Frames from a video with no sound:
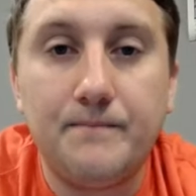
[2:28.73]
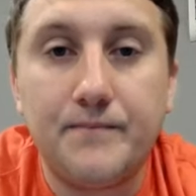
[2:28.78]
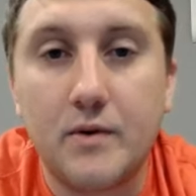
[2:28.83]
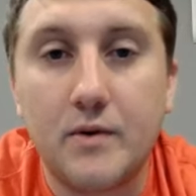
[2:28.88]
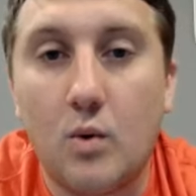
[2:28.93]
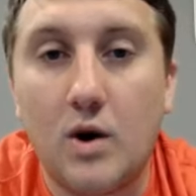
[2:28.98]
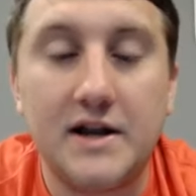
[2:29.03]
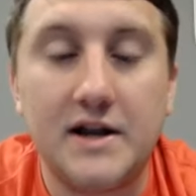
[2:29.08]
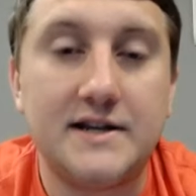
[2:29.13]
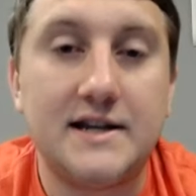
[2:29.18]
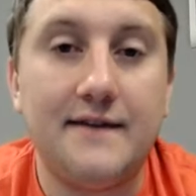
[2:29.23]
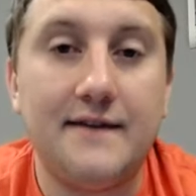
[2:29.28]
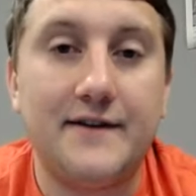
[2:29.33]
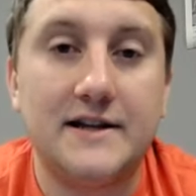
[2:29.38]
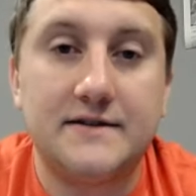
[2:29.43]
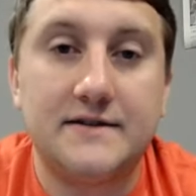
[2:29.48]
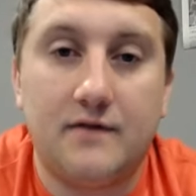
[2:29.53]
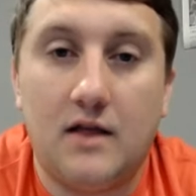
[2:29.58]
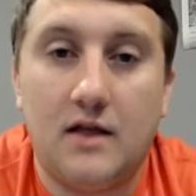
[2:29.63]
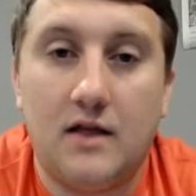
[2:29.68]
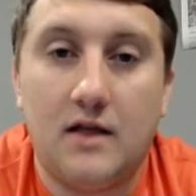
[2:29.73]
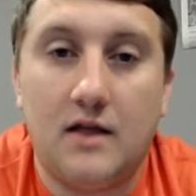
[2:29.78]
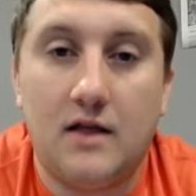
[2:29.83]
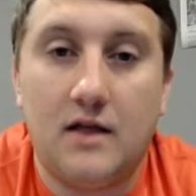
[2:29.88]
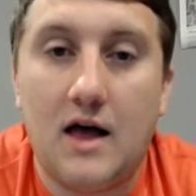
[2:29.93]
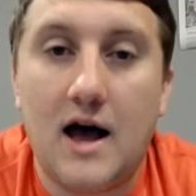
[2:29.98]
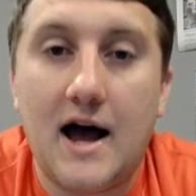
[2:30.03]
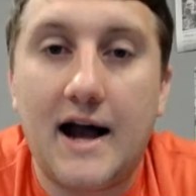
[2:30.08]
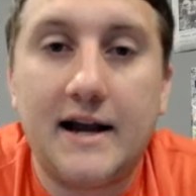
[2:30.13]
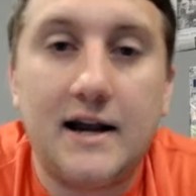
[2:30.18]
one at defensive
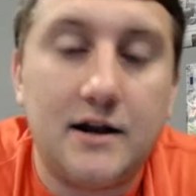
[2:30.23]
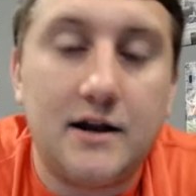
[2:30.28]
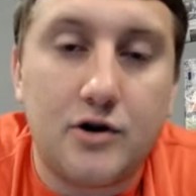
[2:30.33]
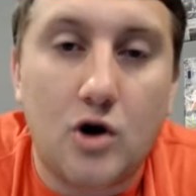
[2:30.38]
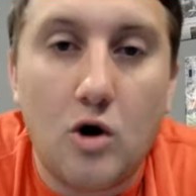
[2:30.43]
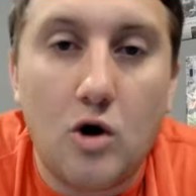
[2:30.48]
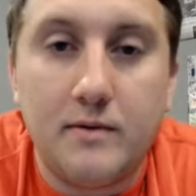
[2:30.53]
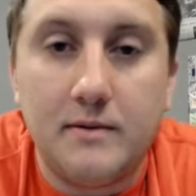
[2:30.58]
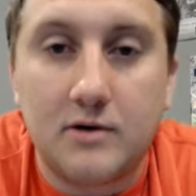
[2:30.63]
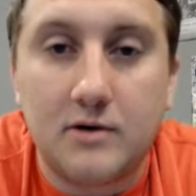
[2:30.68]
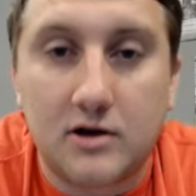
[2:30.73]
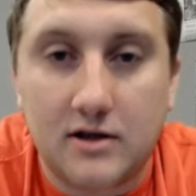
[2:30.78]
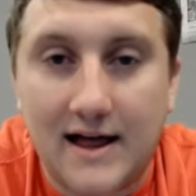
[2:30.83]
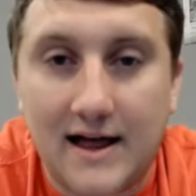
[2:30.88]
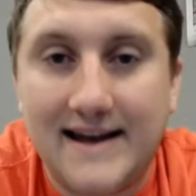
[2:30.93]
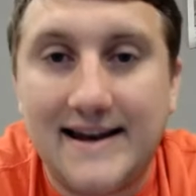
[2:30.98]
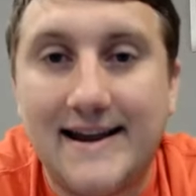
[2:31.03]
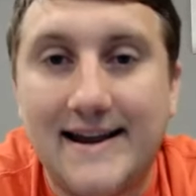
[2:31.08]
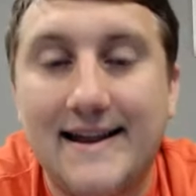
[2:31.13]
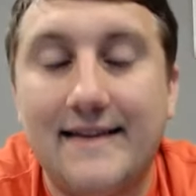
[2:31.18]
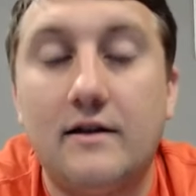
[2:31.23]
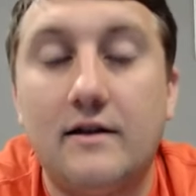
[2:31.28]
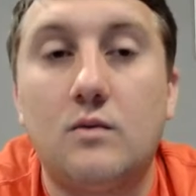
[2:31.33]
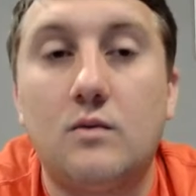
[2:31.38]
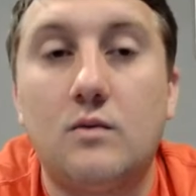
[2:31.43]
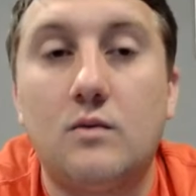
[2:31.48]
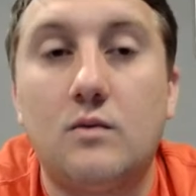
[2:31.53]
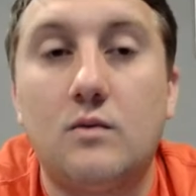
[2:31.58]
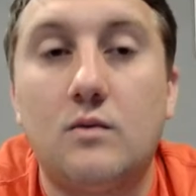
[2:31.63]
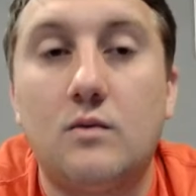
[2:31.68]
line in Kobe McClendon, and
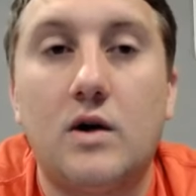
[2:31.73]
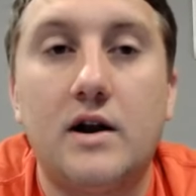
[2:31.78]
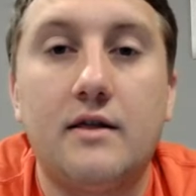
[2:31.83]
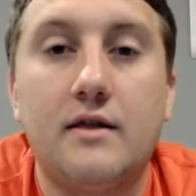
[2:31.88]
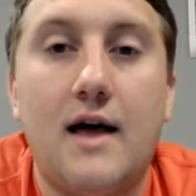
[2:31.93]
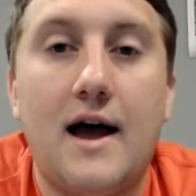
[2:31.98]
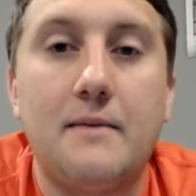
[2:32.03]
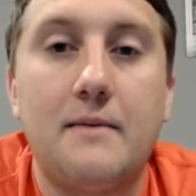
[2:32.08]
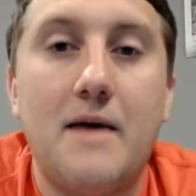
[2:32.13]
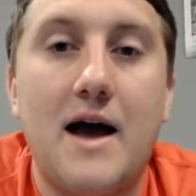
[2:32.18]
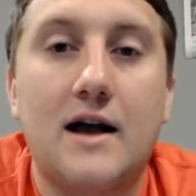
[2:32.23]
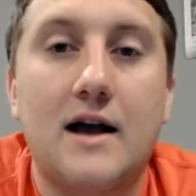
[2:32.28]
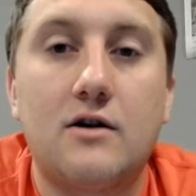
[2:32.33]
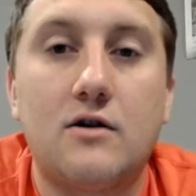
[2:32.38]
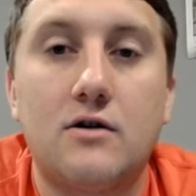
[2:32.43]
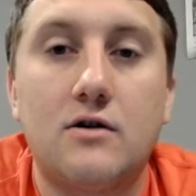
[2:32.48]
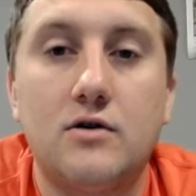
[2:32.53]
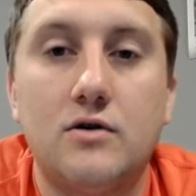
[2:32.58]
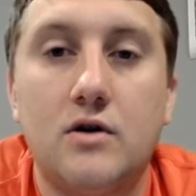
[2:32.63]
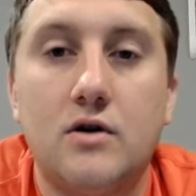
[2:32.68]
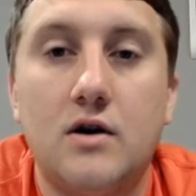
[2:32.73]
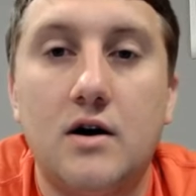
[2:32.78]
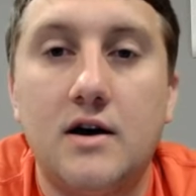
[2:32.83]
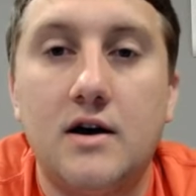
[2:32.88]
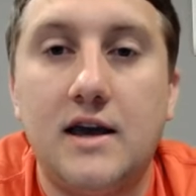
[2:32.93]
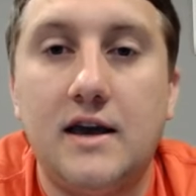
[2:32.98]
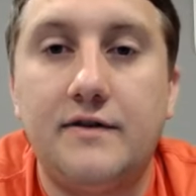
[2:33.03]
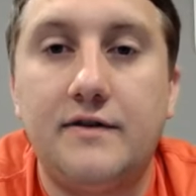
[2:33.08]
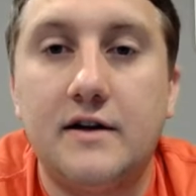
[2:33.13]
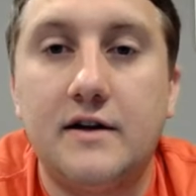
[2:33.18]
then one at linebacker,
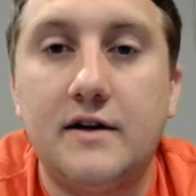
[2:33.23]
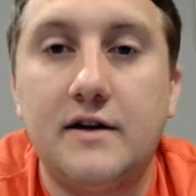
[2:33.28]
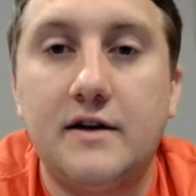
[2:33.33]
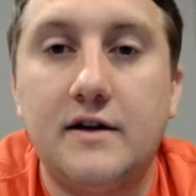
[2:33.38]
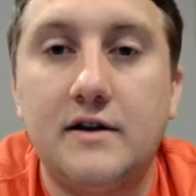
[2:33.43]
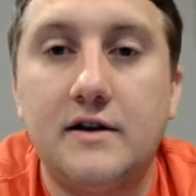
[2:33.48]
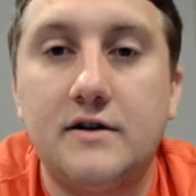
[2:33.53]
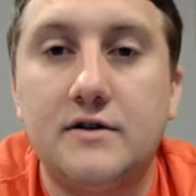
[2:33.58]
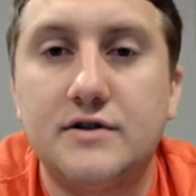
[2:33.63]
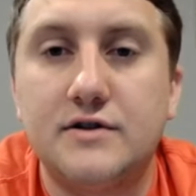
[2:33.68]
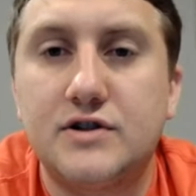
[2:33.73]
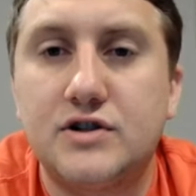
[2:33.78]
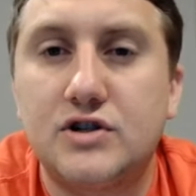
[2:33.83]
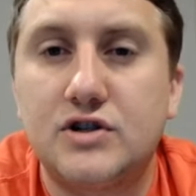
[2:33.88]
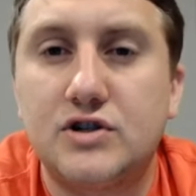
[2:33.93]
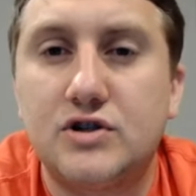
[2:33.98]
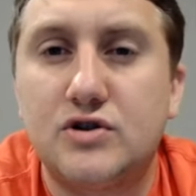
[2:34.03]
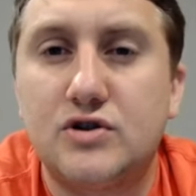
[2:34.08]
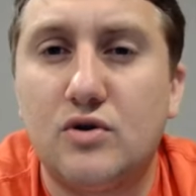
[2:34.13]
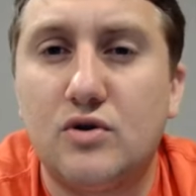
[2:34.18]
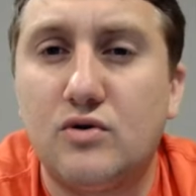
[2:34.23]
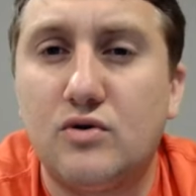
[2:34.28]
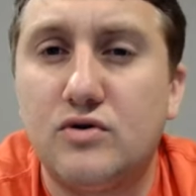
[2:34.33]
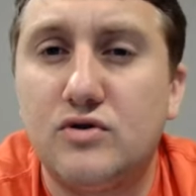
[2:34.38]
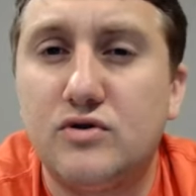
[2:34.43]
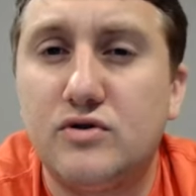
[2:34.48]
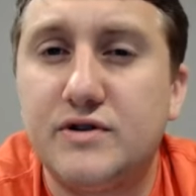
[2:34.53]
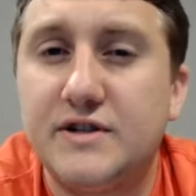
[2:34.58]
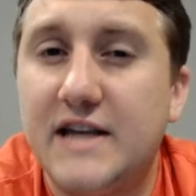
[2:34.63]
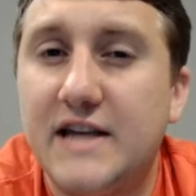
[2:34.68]
Ethan
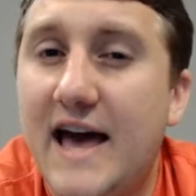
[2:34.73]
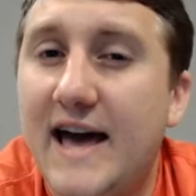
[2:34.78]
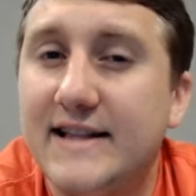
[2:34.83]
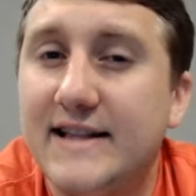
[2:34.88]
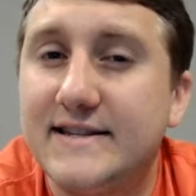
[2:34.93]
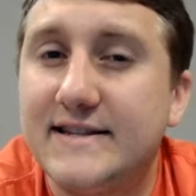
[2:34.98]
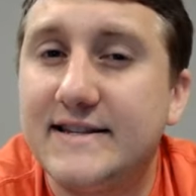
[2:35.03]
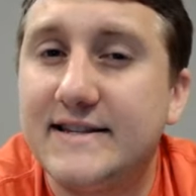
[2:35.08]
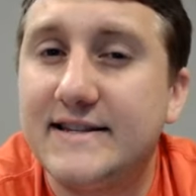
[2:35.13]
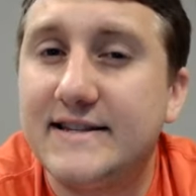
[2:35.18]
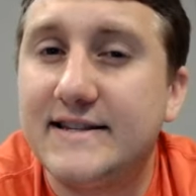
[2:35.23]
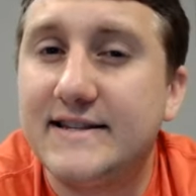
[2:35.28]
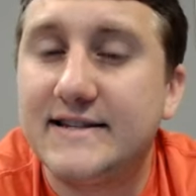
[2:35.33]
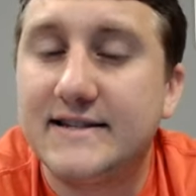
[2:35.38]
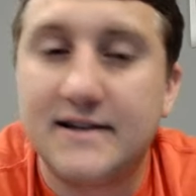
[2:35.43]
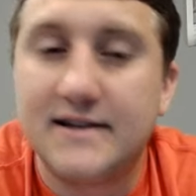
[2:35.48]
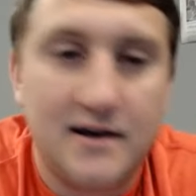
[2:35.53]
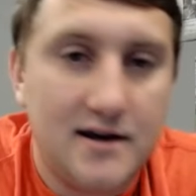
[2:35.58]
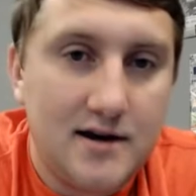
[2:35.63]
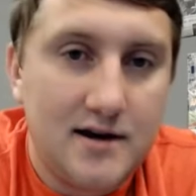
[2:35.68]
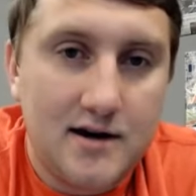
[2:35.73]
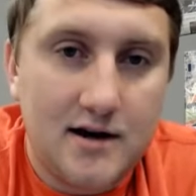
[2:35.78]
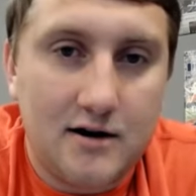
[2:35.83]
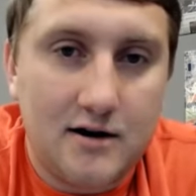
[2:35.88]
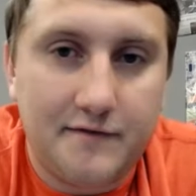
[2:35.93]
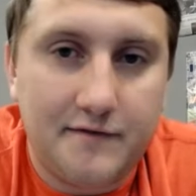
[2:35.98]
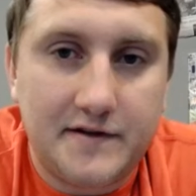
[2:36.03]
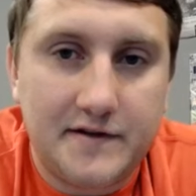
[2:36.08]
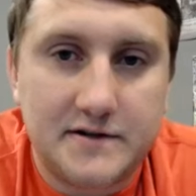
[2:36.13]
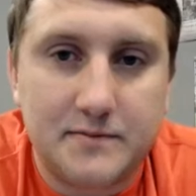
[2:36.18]
Stolsatz. I don't know
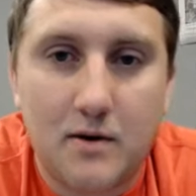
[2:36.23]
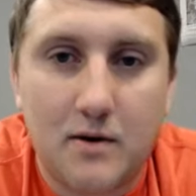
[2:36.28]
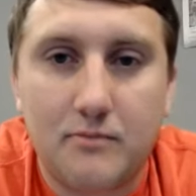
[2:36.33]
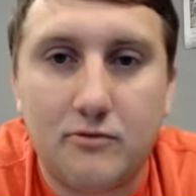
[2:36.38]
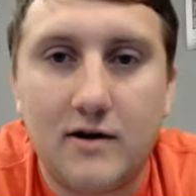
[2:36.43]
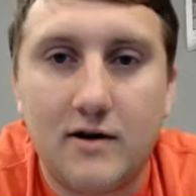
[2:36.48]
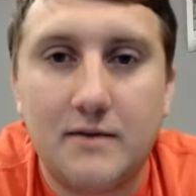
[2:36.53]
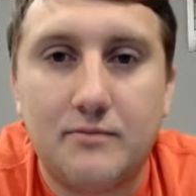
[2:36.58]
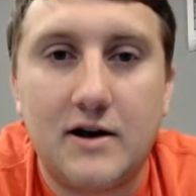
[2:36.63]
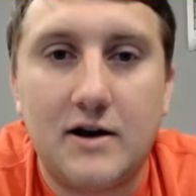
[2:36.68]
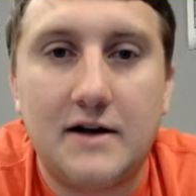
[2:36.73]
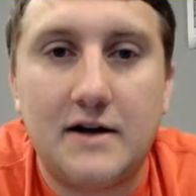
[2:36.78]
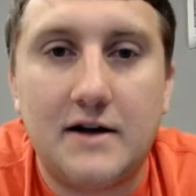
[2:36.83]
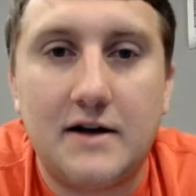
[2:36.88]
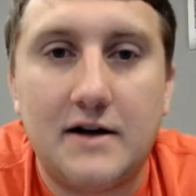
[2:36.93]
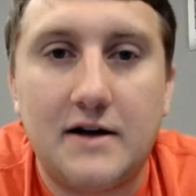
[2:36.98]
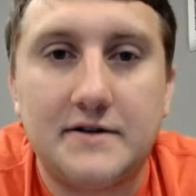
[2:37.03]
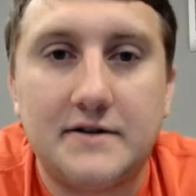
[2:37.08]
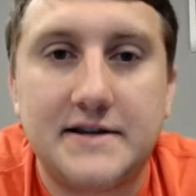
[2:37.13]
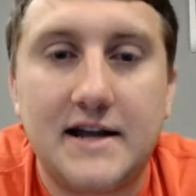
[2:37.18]
if that's the proper way to pronounce that.